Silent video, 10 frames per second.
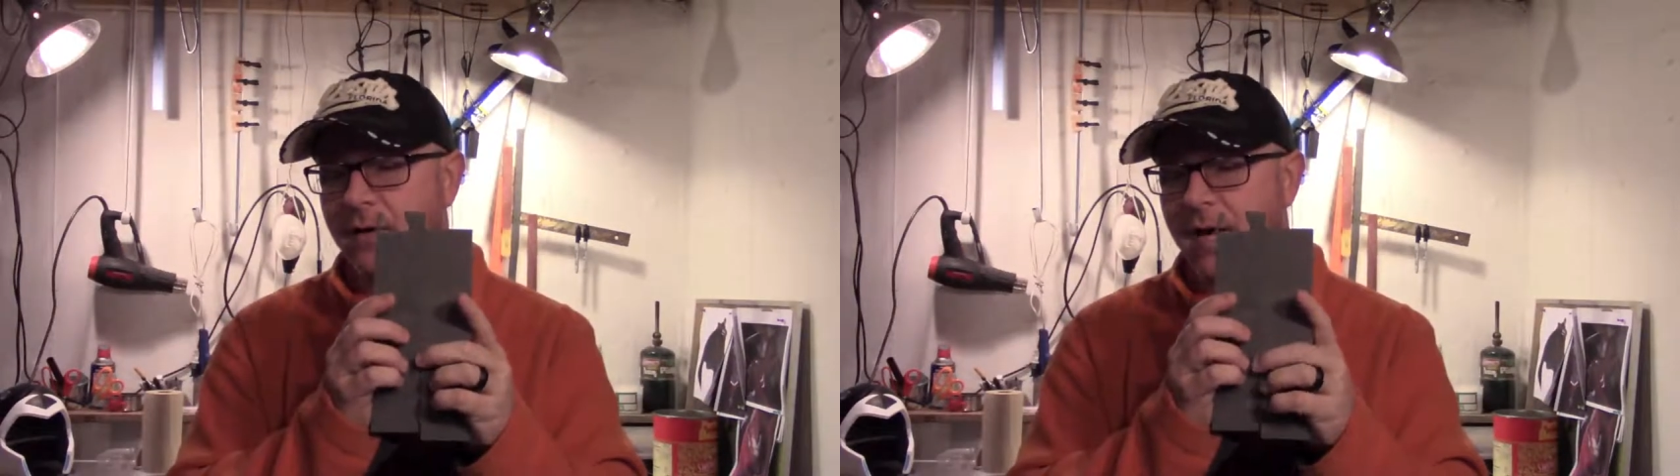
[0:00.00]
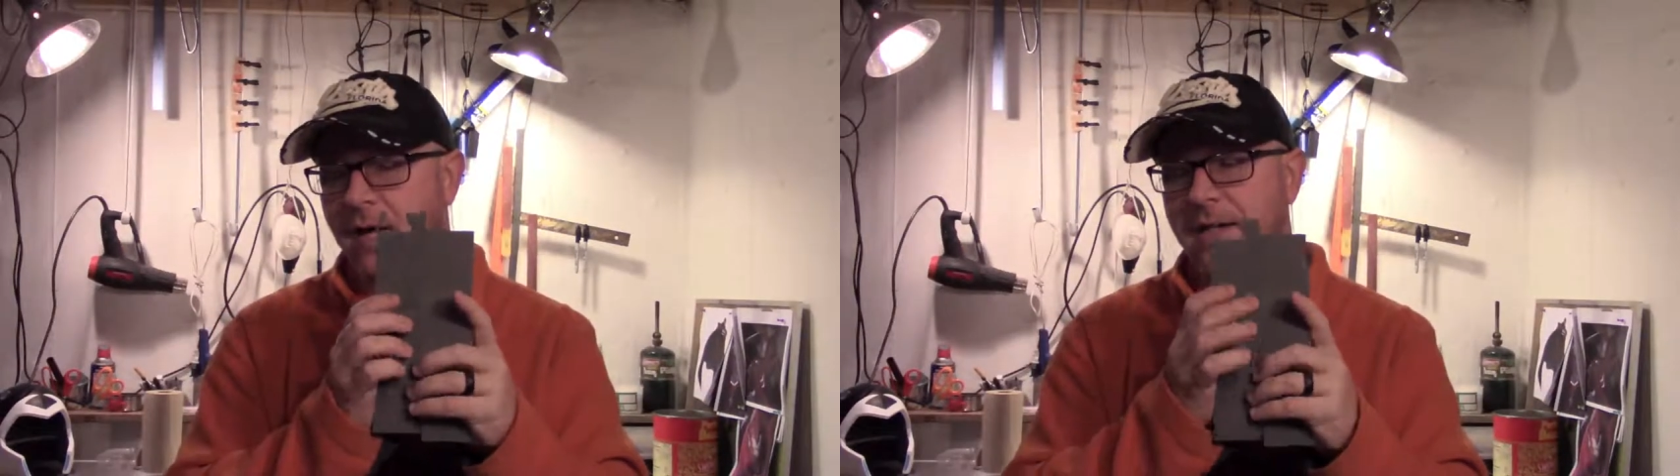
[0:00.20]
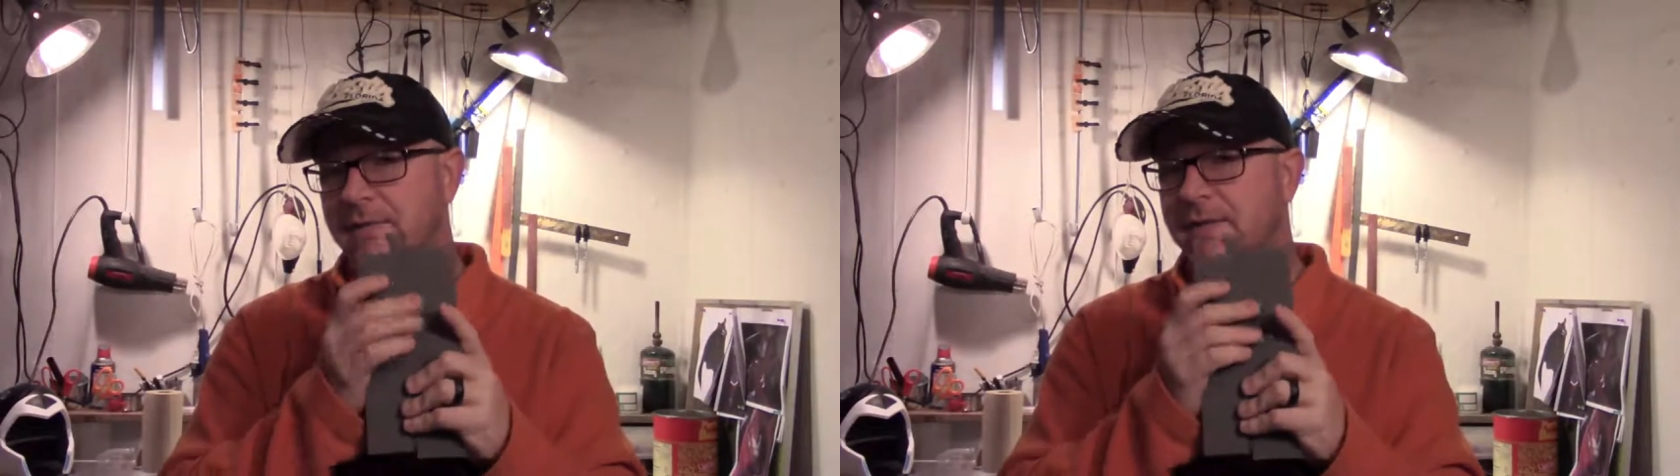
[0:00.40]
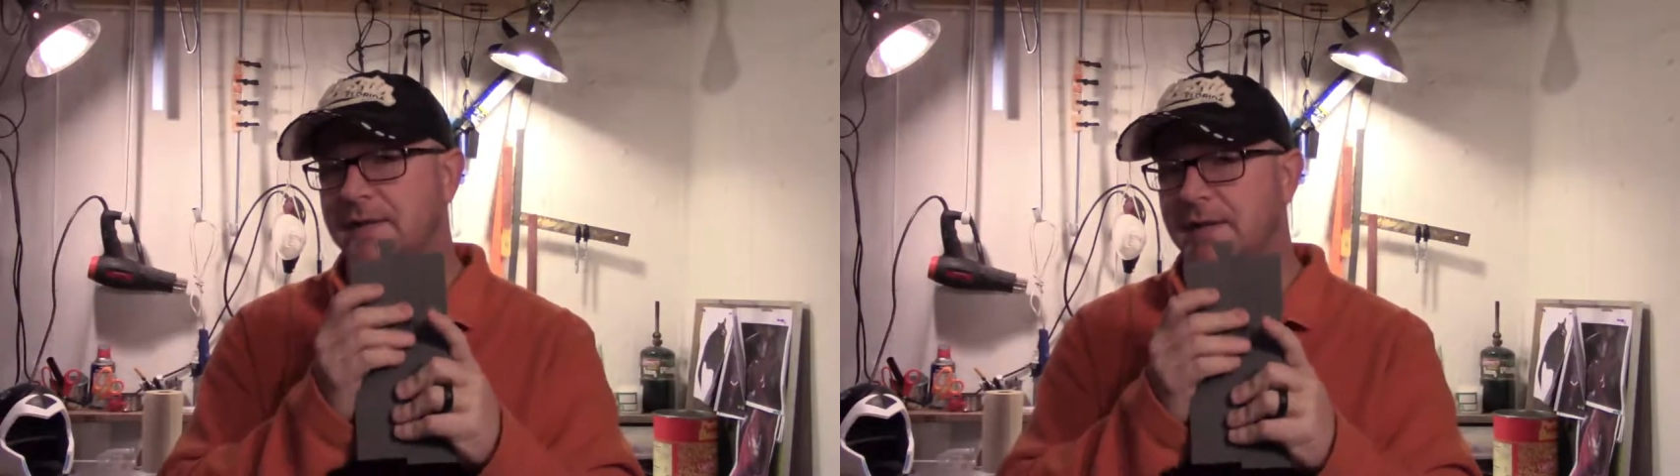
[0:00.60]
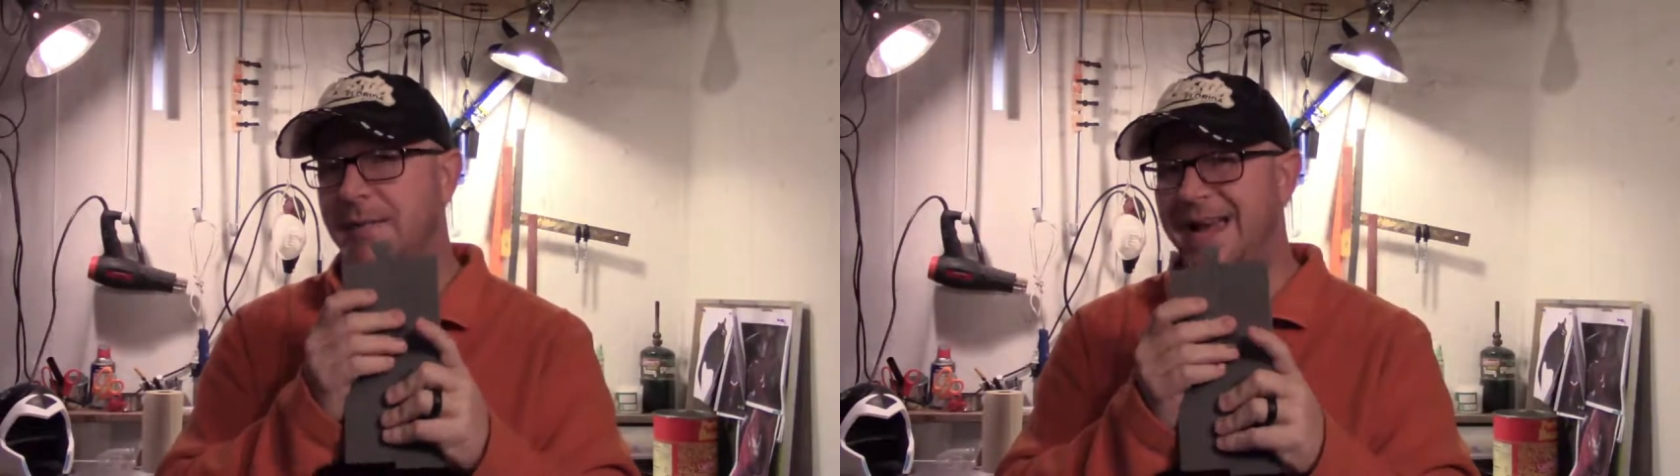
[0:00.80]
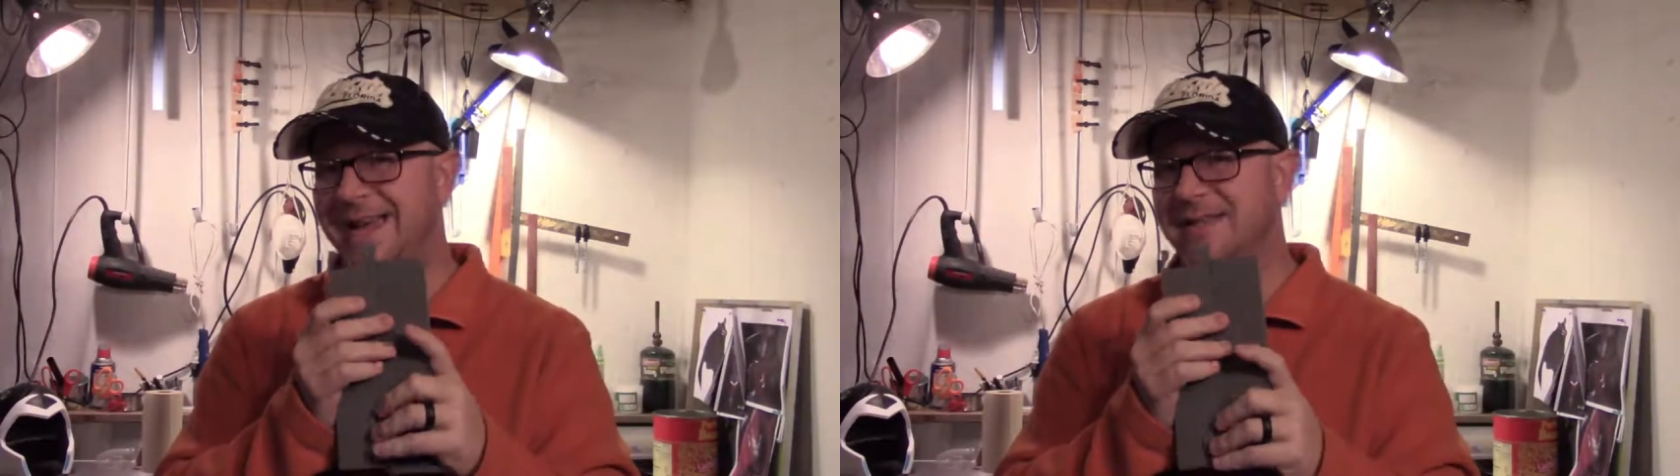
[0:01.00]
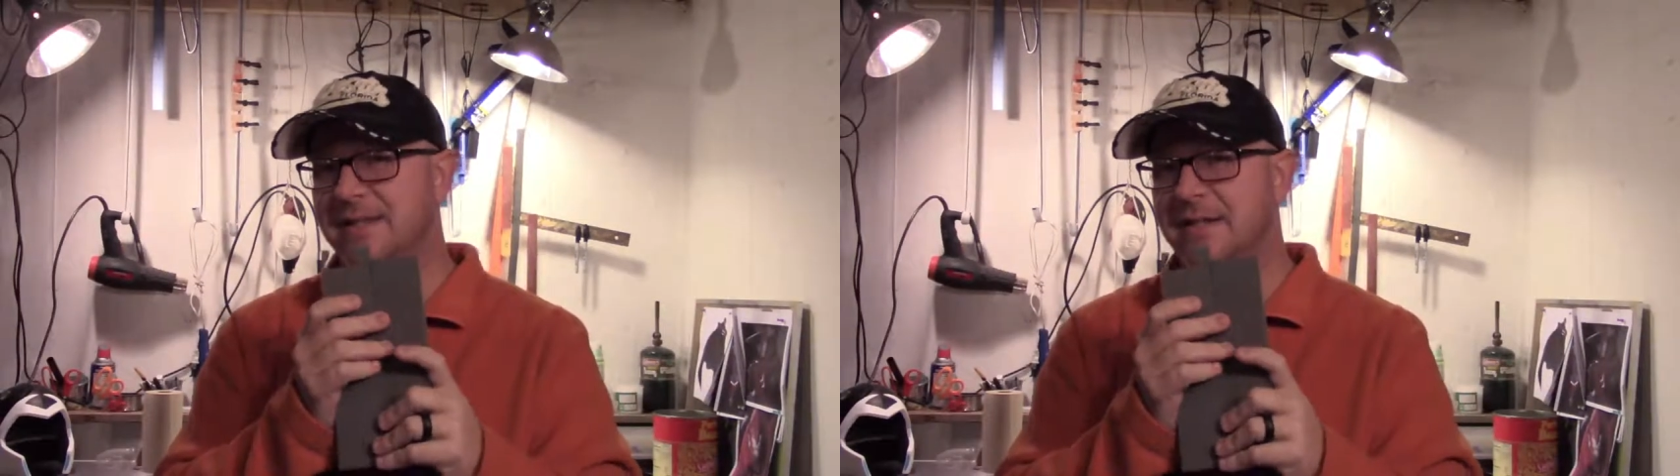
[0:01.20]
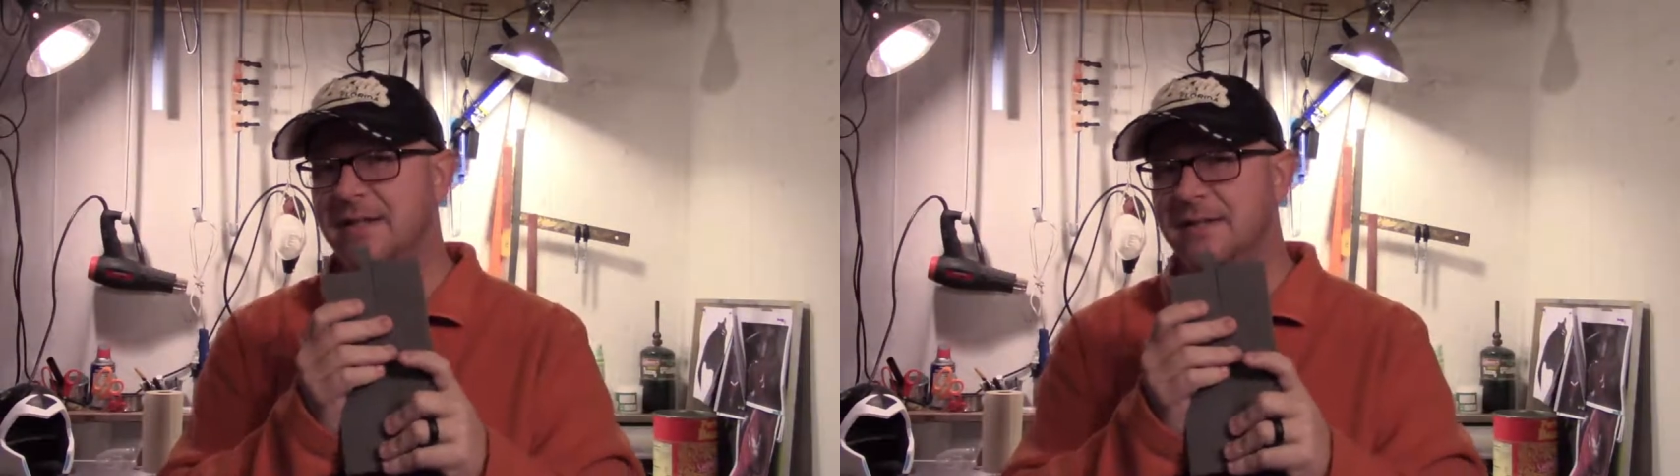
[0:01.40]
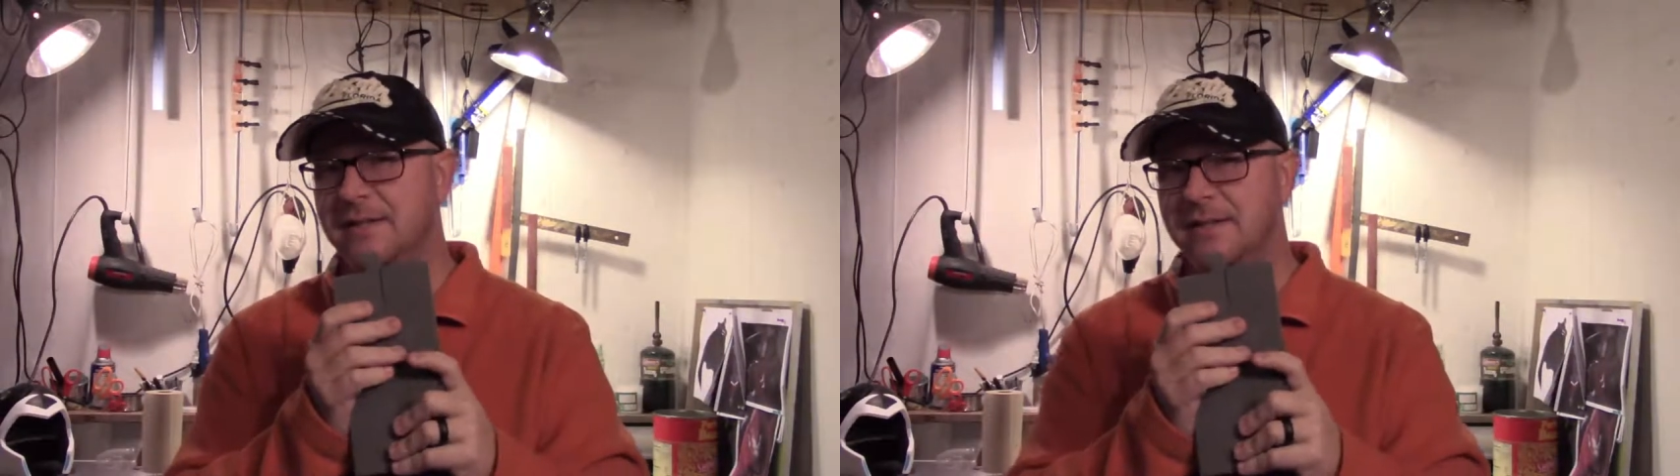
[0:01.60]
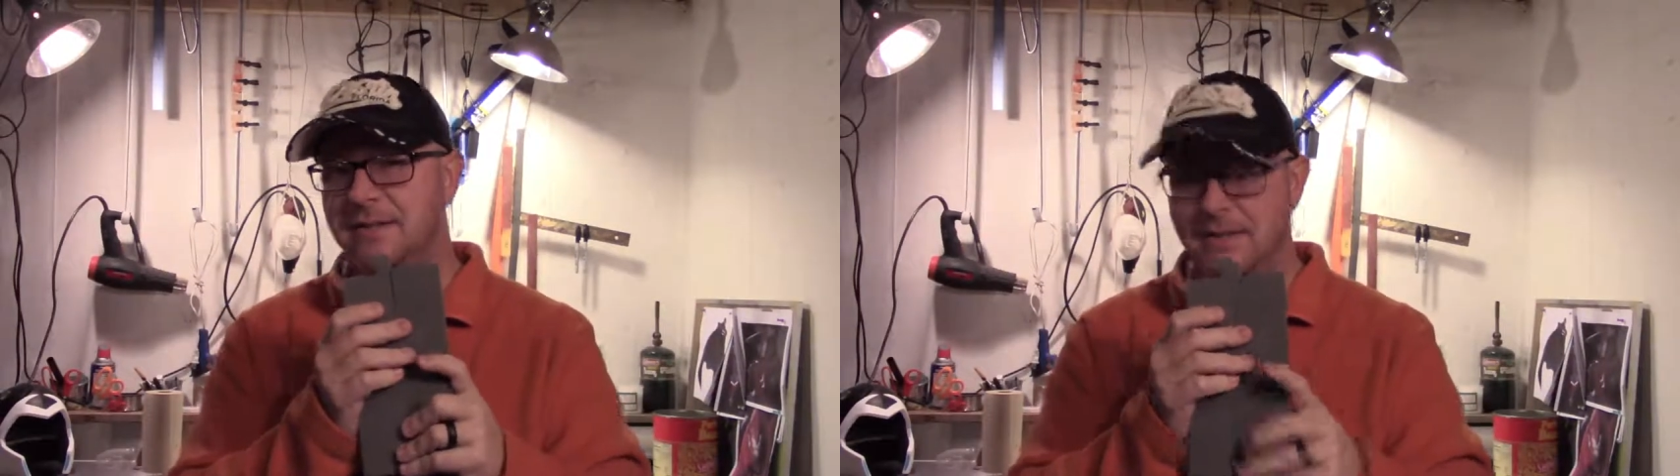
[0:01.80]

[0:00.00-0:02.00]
and leave the seam as is,